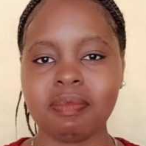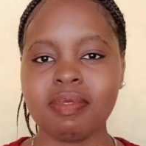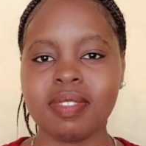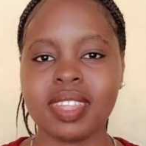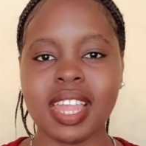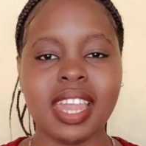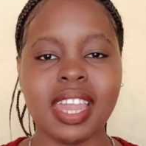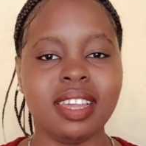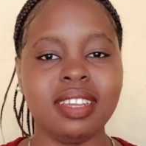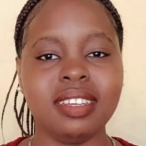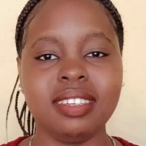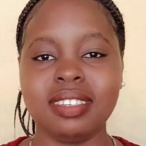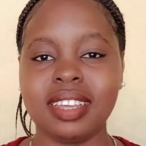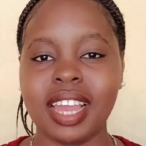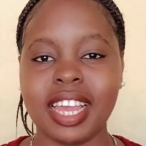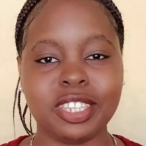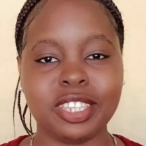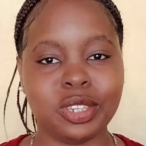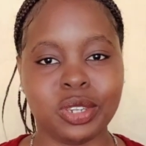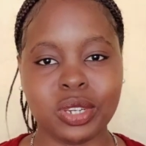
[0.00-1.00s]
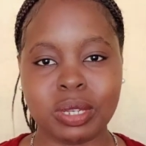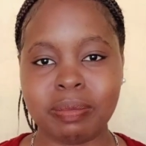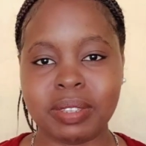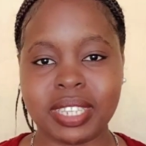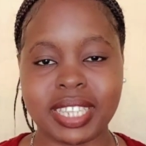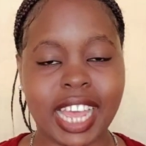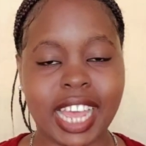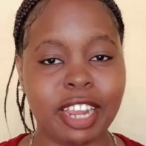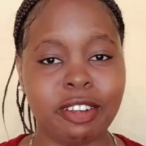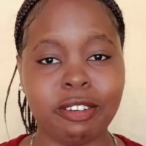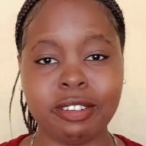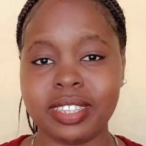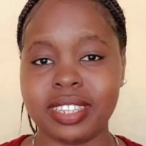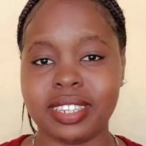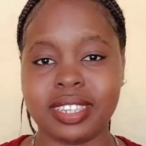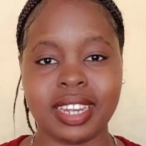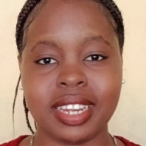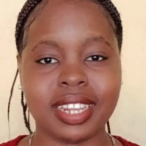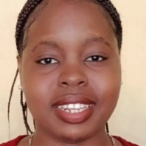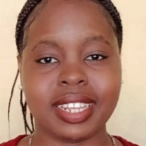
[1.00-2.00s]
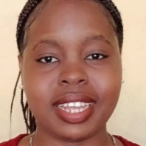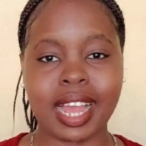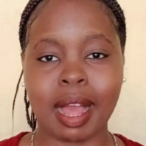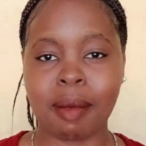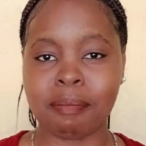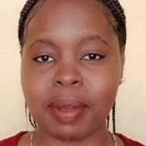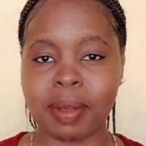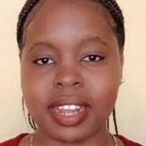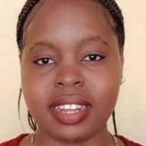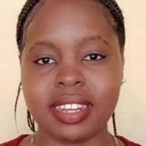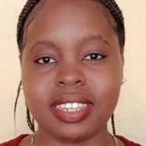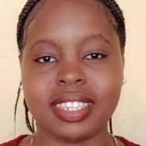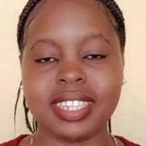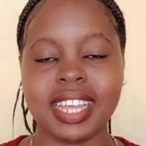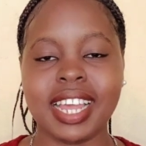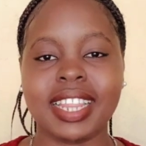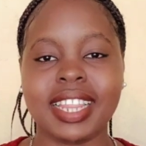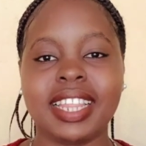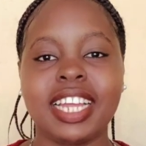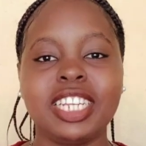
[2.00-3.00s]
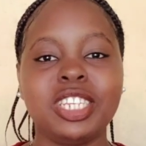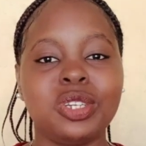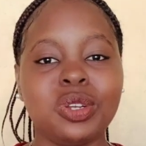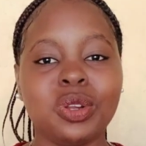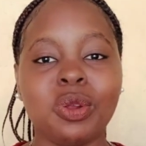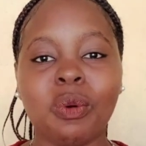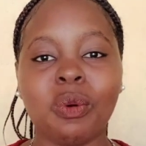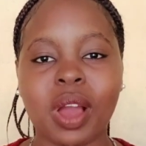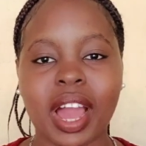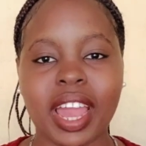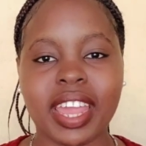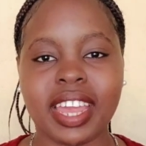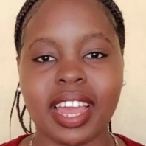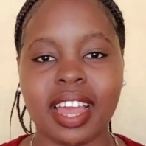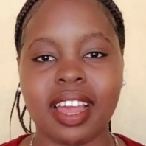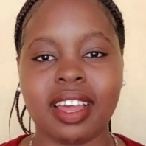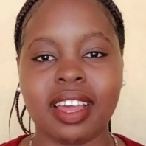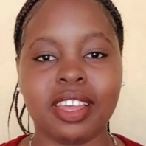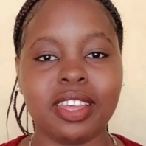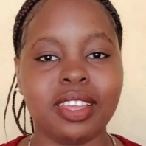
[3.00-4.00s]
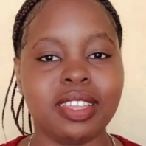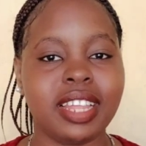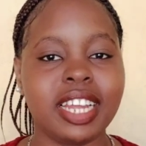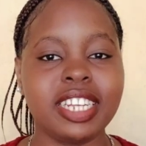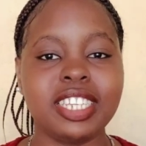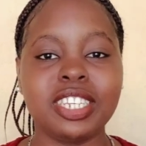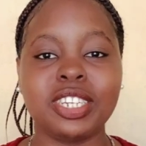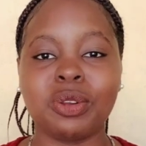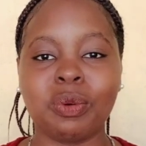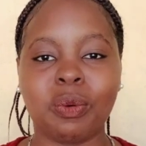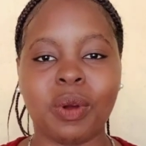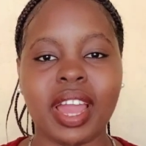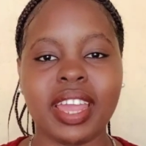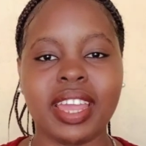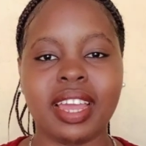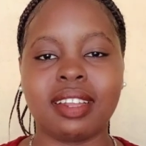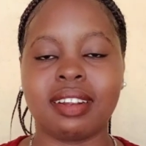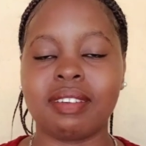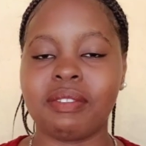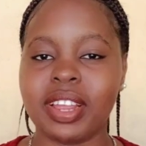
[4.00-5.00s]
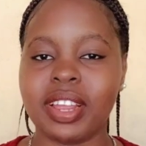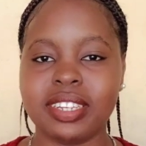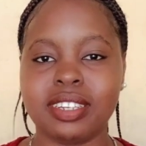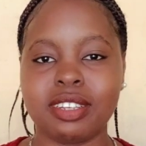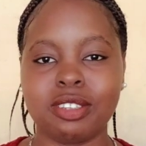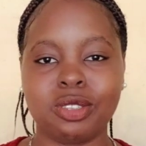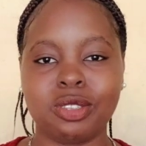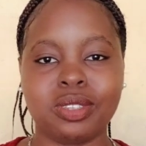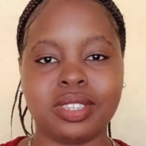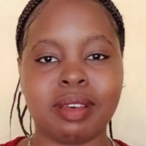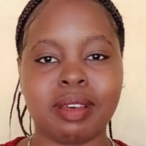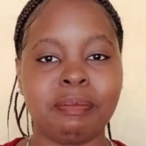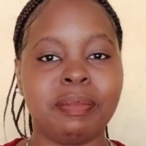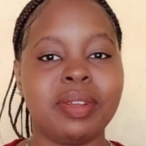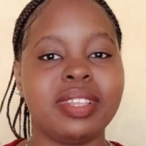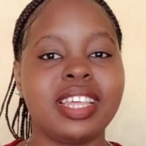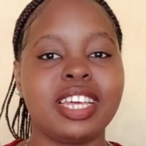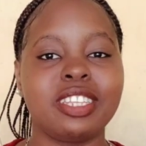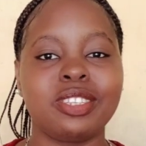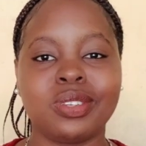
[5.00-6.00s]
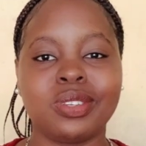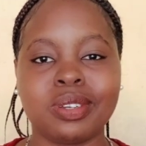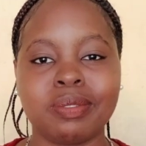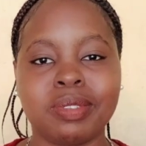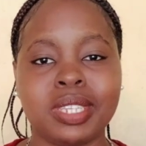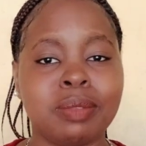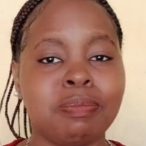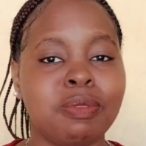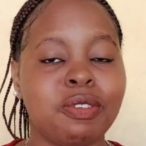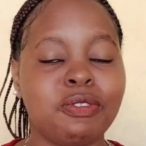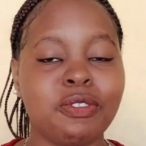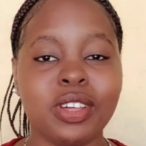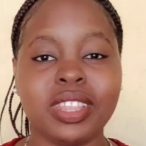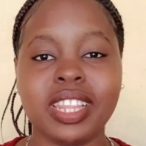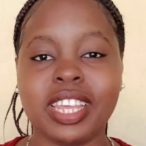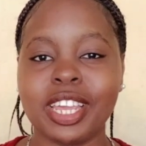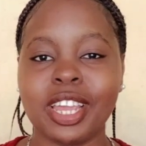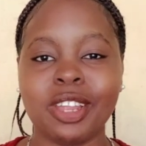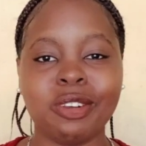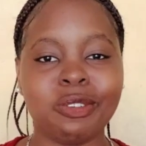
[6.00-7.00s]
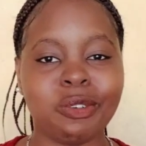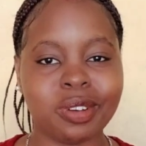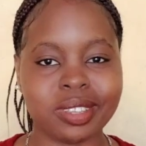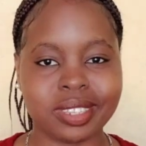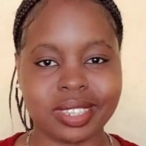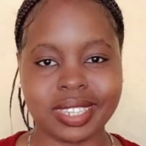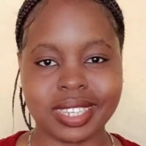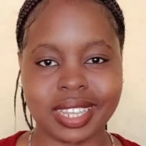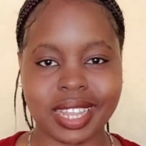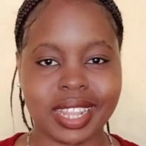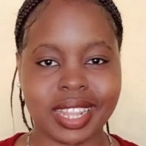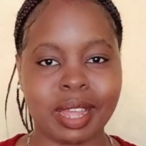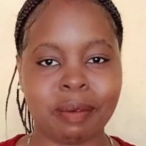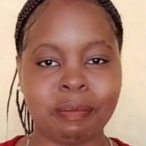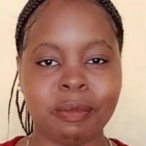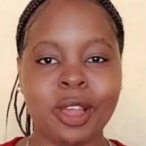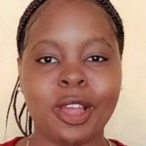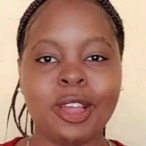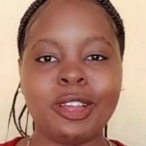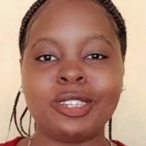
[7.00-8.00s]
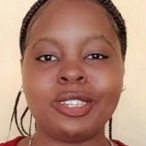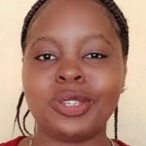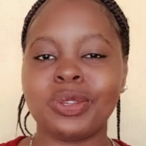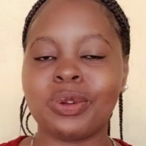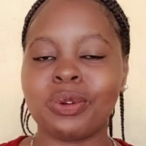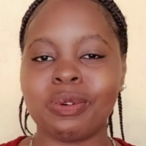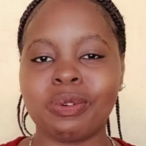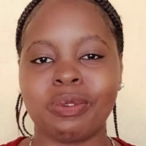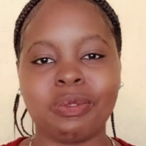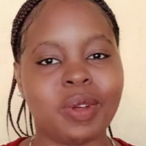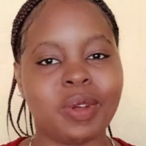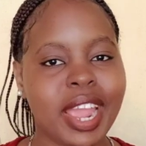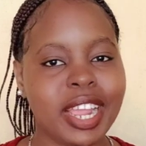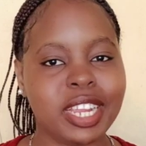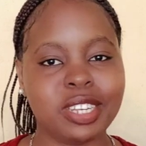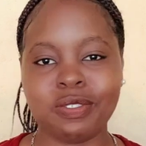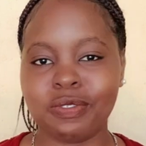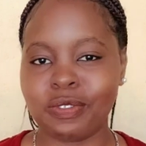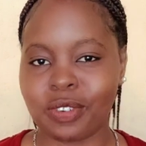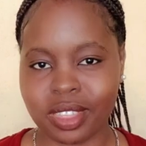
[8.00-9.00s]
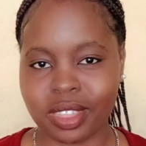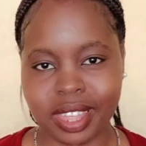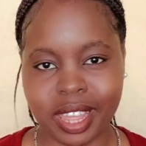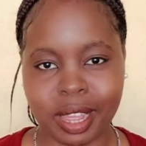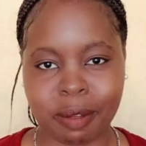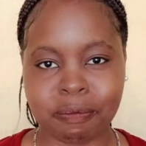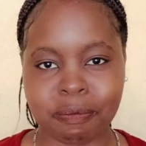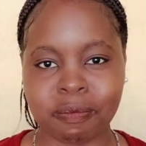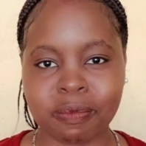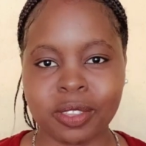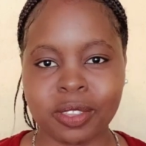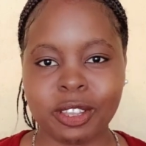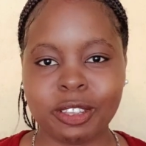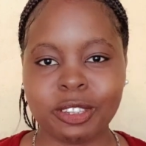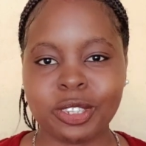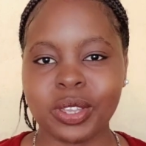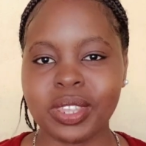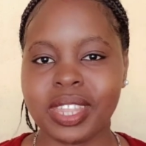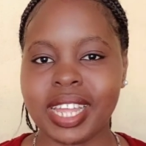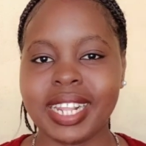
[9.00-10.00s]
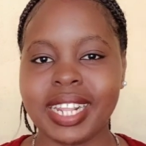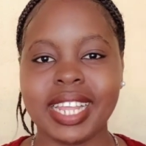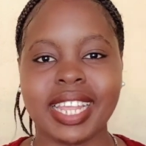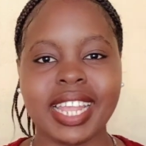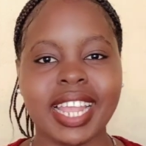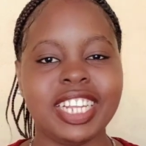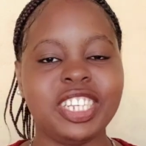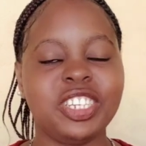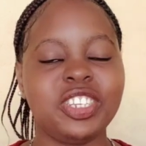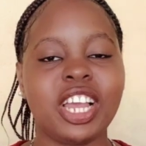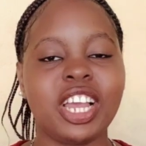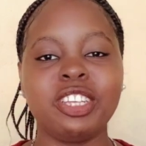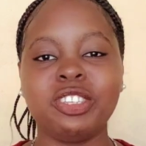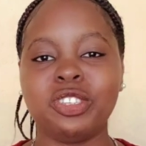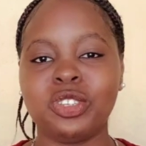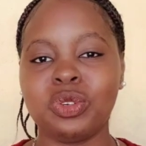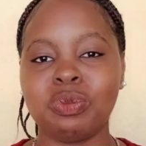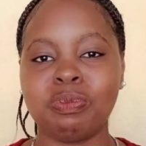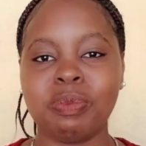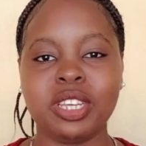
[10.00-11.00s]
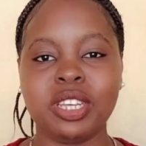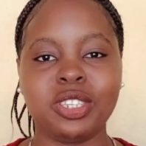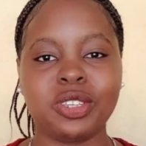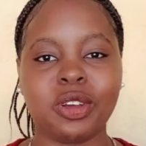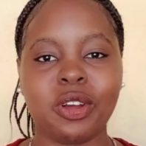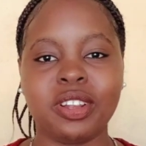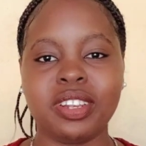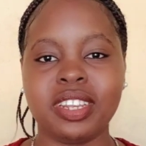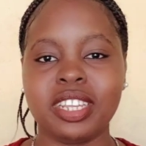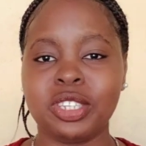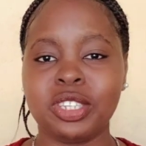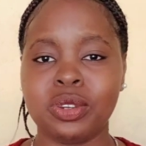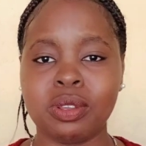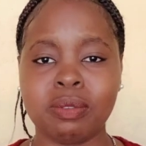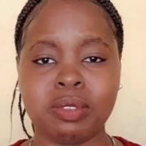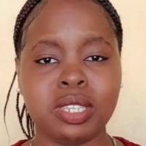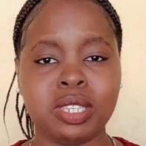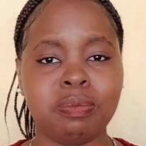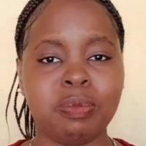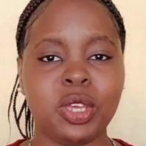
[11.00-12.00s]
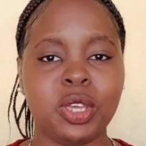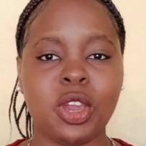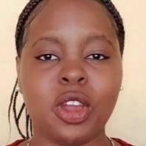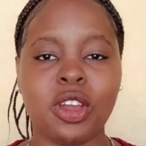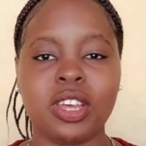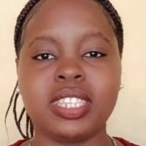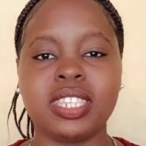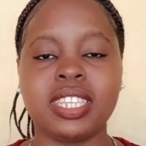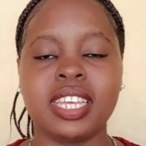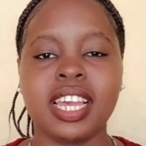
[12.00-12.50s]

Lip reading: a synopsis. I know certain companies that require writers to submit their synopsis before they can consider them to write for them, so that they can judge you based on the synopsis, because